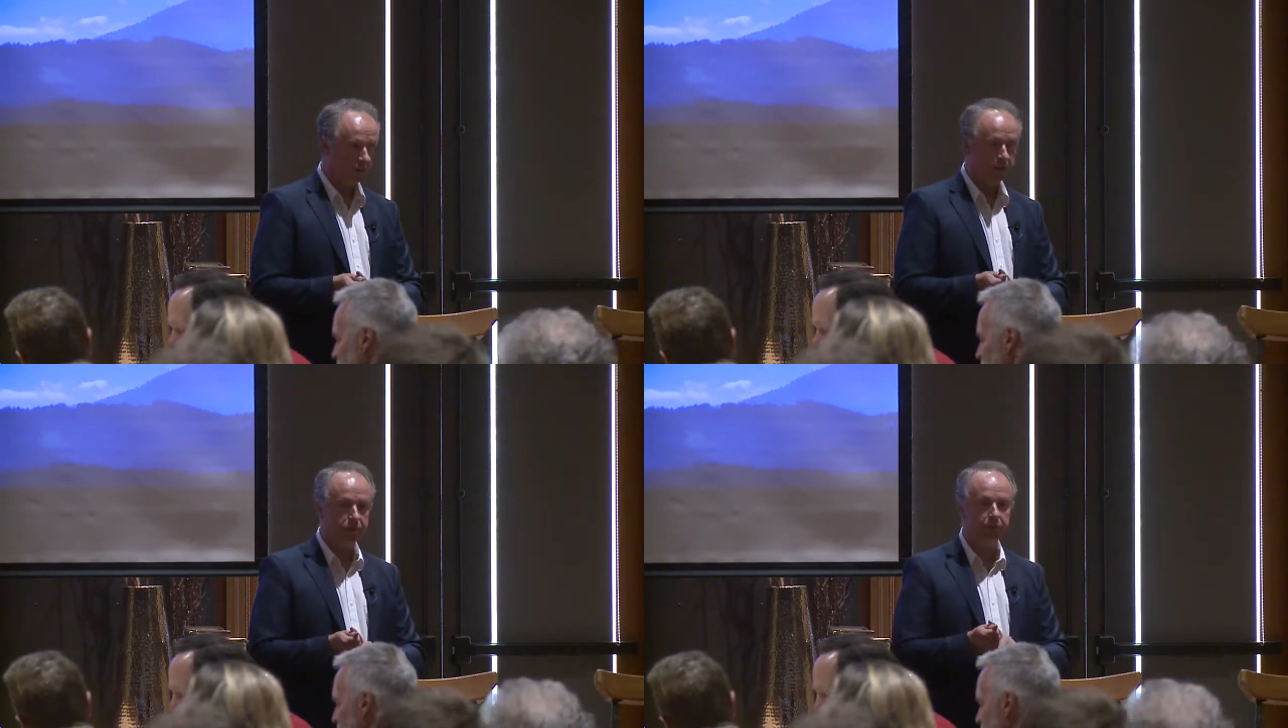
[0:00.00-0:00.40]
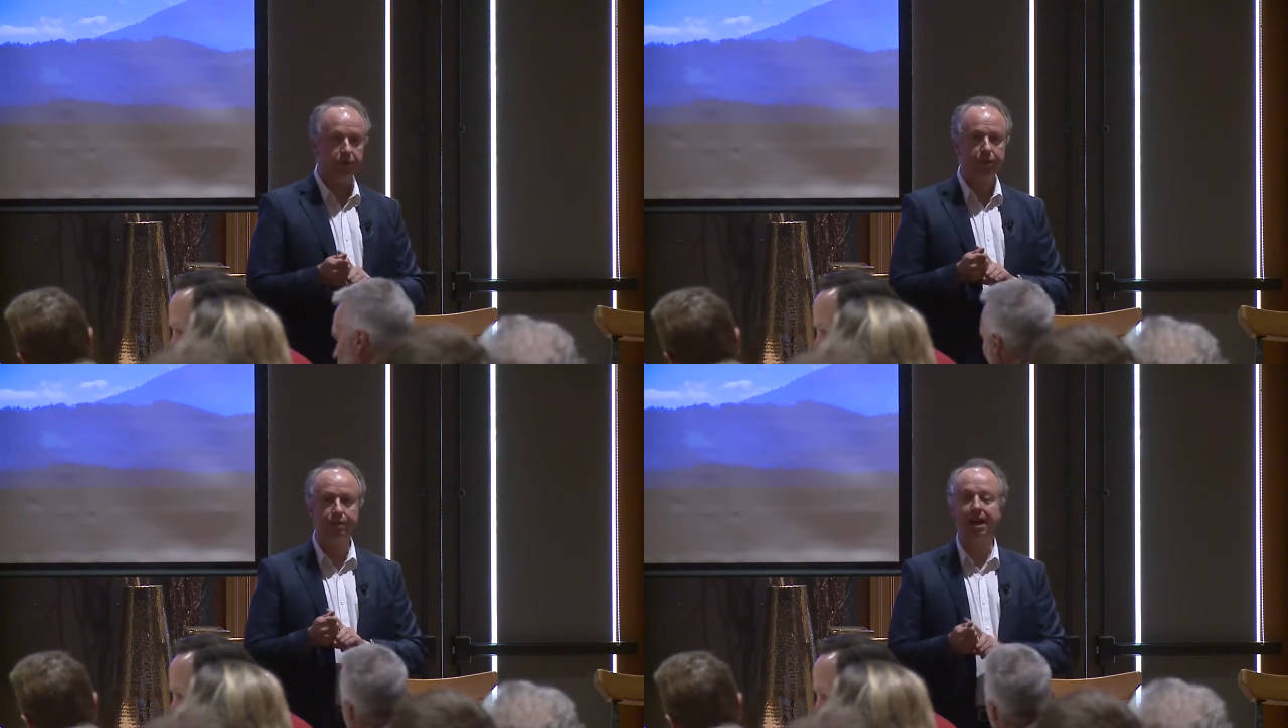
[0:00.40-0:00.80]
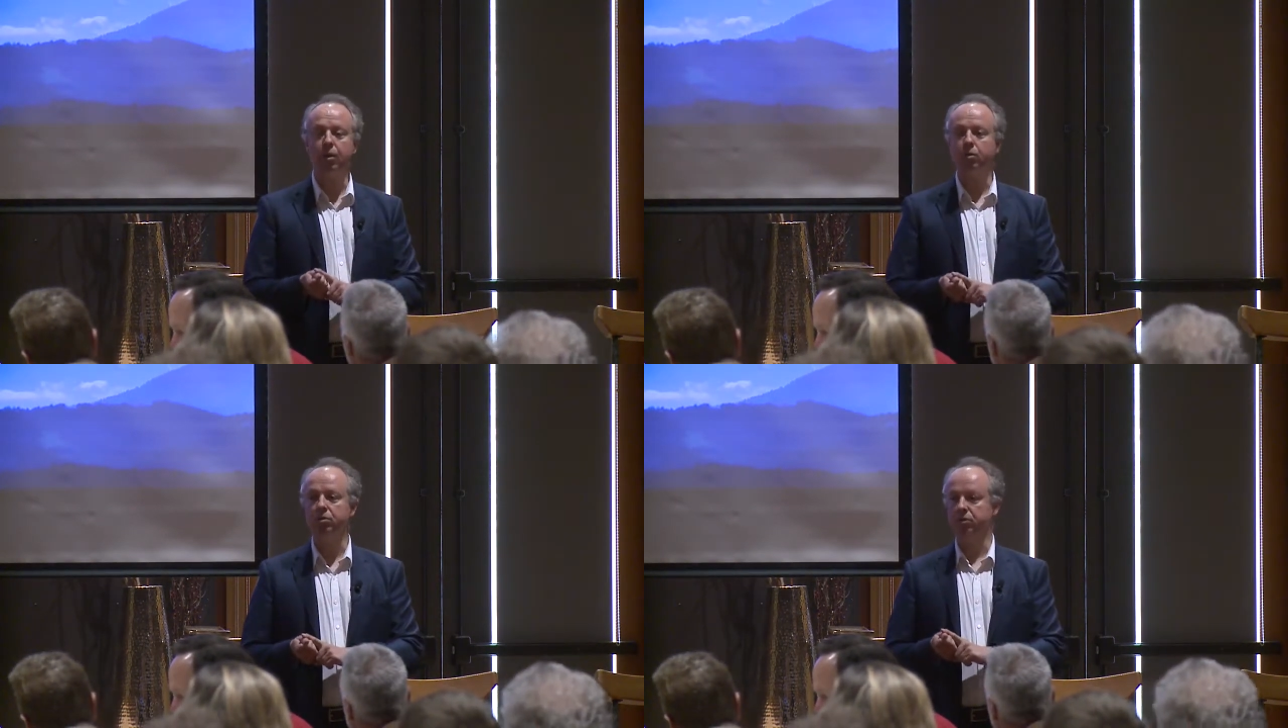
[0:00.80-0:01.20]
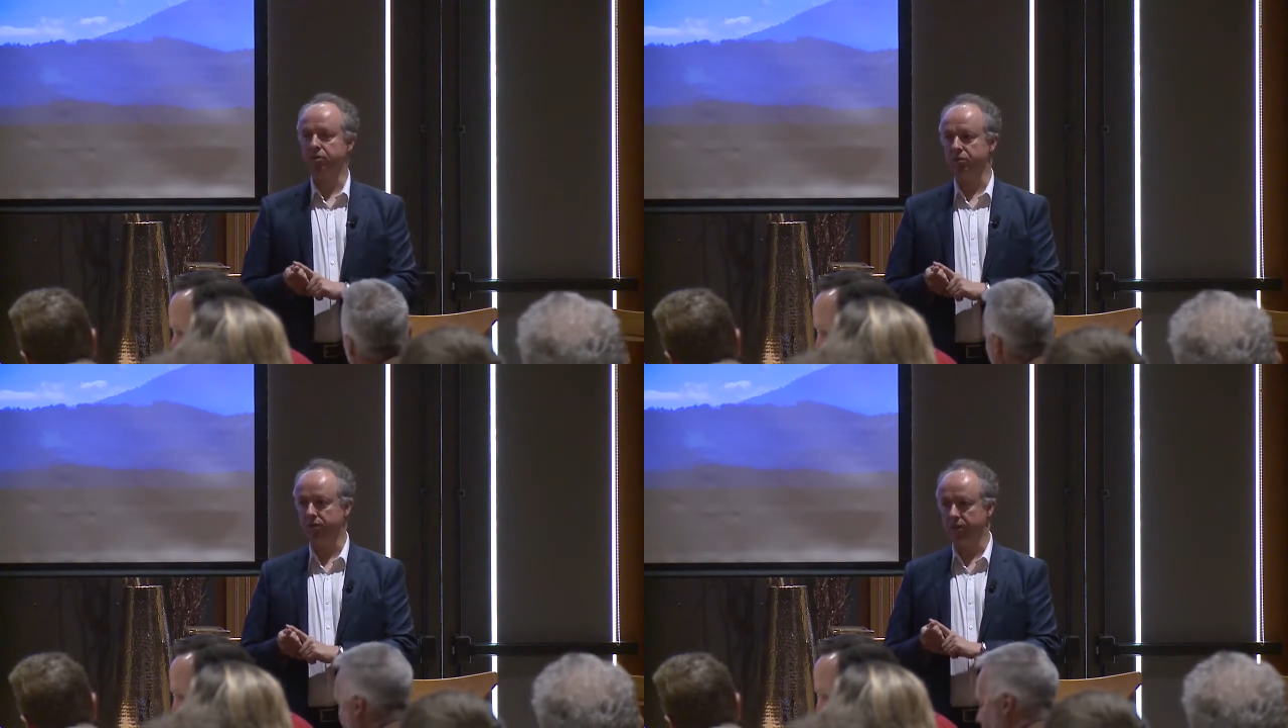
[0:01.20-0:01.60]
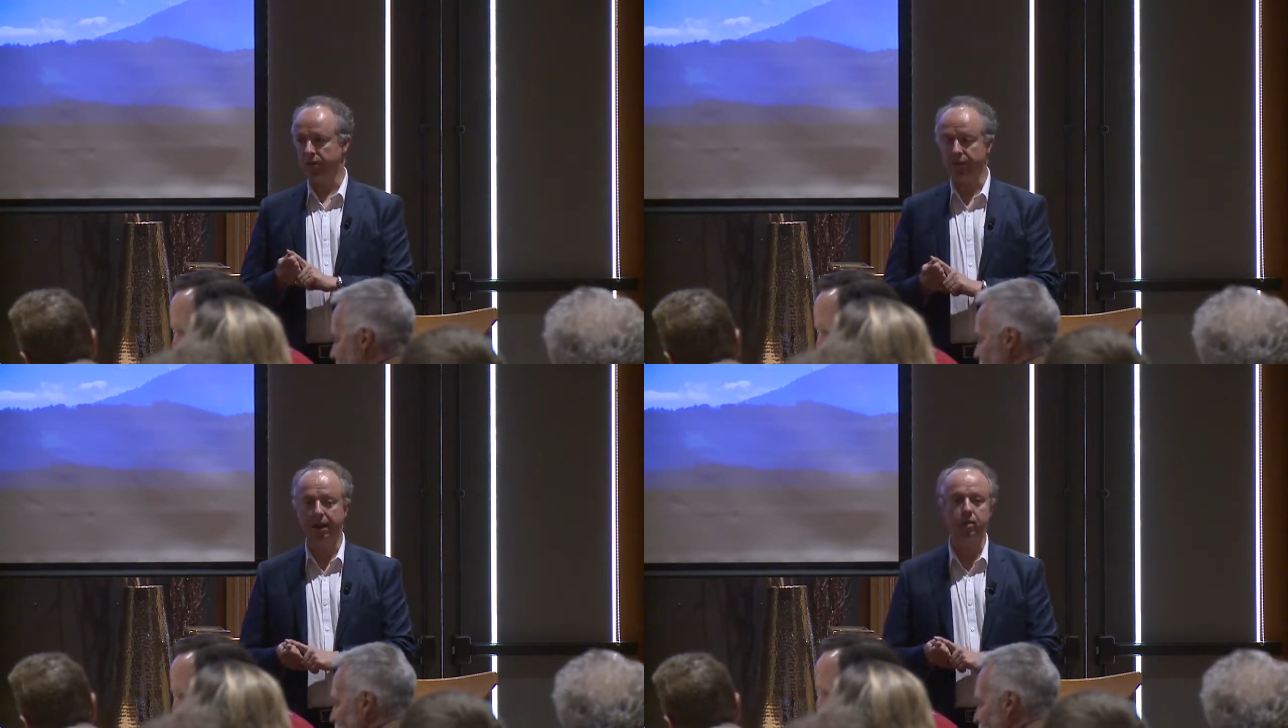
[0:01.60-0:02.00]
I saw thousands and
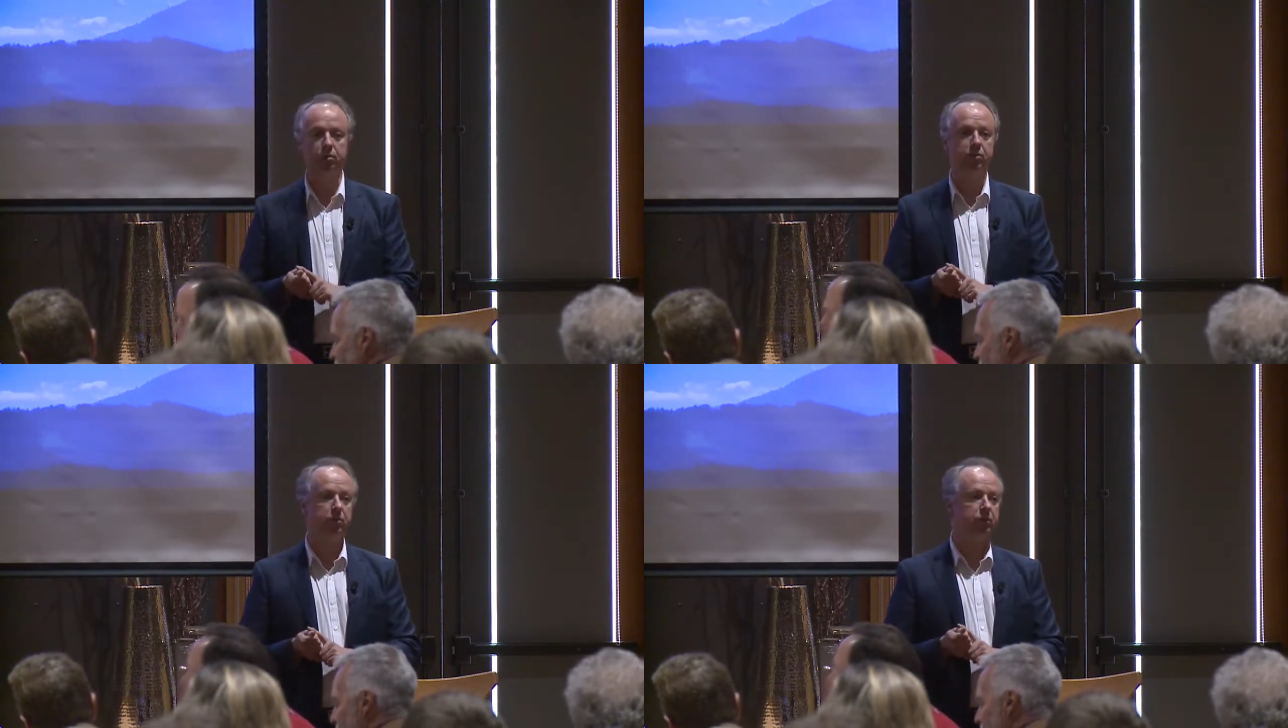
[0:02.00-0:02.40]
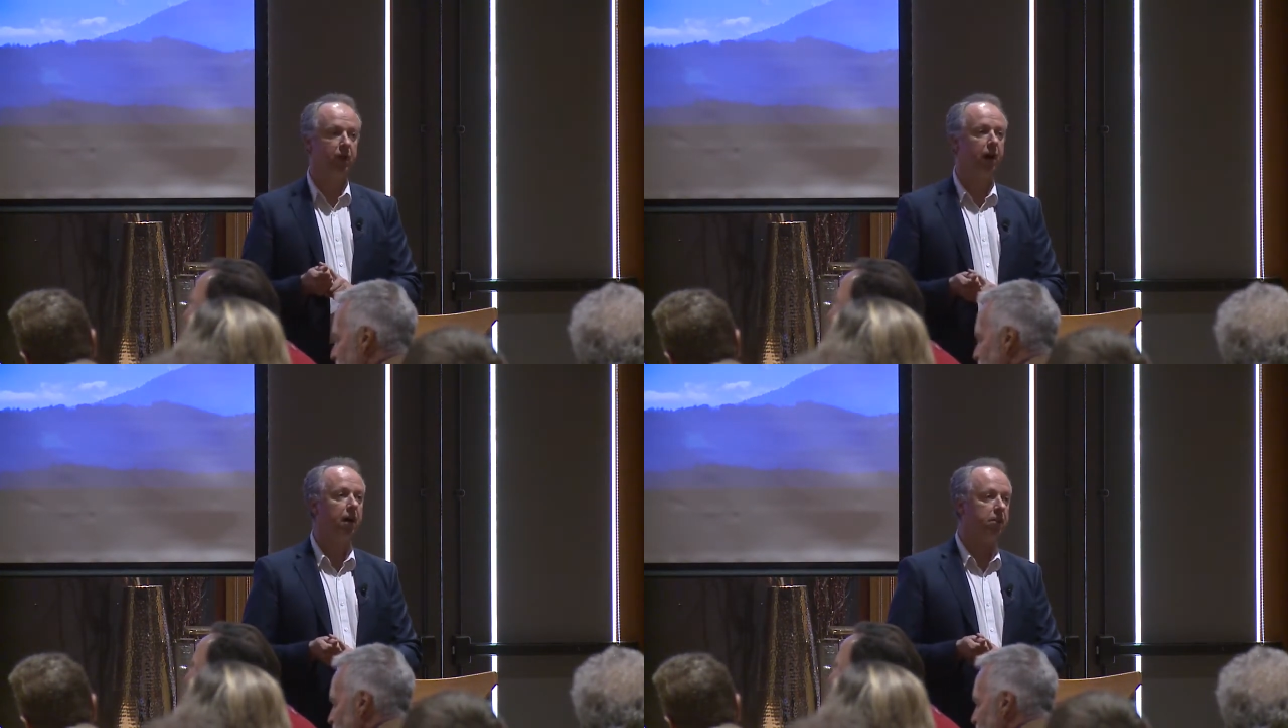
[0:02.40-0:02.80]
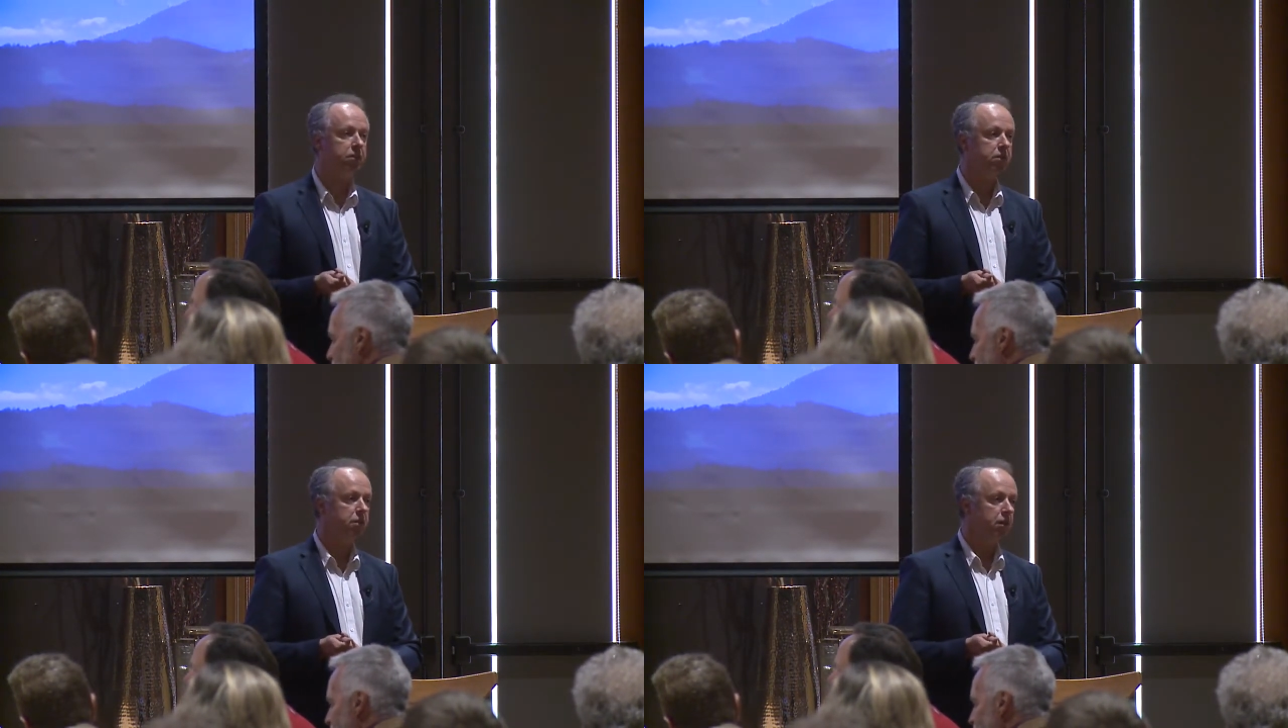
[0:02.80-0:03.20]
thousands of cars.